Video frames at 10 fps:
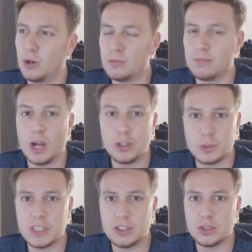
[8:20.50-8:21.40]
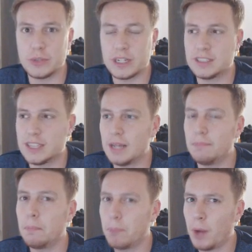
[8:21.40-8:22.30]
not 100% sure we're going to sell
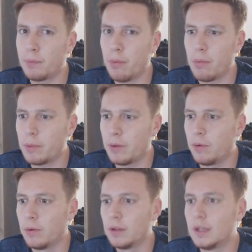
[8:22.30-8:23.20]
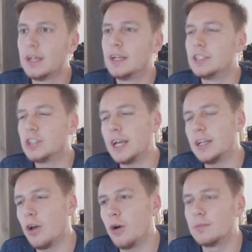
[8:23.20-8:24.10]
him, but I probably will.
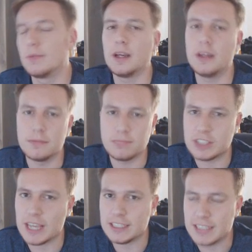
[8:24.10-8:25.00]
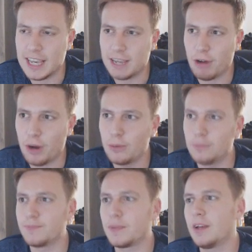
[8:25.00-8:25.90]
Shane Long, Saints hero.
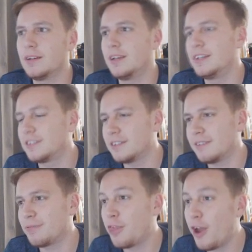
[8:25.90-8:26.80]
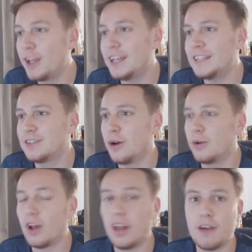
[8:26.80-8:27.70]
He's 30 years
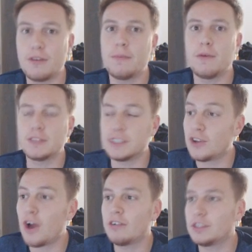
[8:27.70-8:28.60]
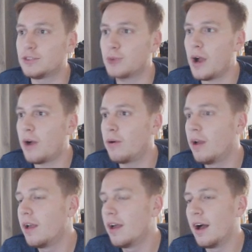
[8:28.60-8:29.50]
old. I love him. Obviously, he's Irish as well.